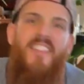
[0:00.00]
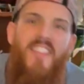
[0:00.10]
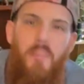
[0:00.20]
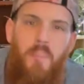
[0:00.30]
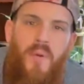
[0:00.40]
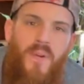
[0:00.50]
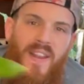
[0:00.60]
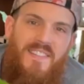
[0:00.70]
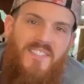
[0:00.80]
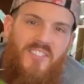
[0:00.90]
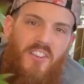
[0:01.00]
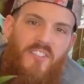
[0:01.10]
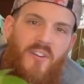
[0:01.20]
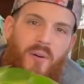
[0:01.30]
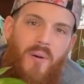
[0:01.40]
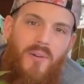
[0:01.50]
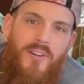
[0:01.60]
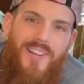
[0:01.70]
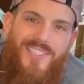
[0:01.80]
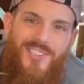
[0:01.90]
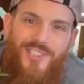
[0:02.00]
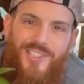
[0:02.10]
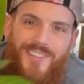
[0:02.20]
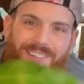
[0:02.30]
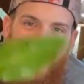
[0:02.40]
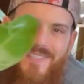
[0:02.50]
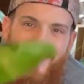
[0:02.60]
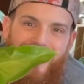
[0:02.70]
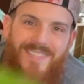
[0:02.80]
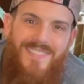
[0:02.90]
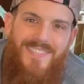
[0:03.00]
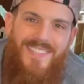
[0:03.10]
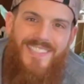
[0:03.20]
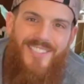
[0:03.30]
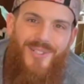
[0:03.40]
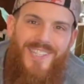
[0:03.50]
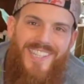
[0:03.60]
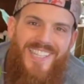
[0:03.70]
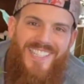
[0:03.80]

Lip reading: The Prince of Orange. Let's do it.